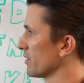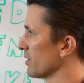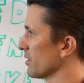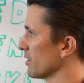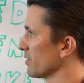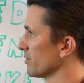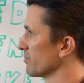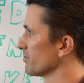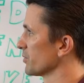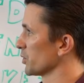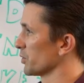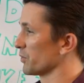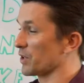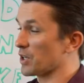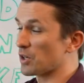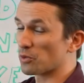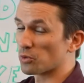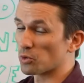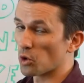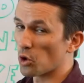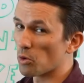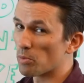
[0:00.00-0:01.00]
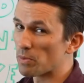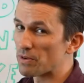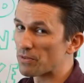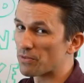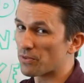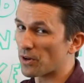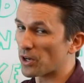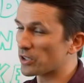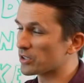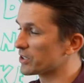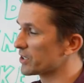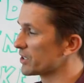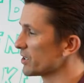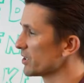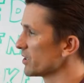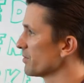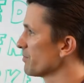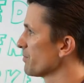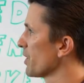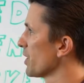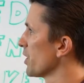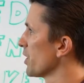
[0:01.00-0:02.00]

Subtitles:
the sort of enrollment funnel here.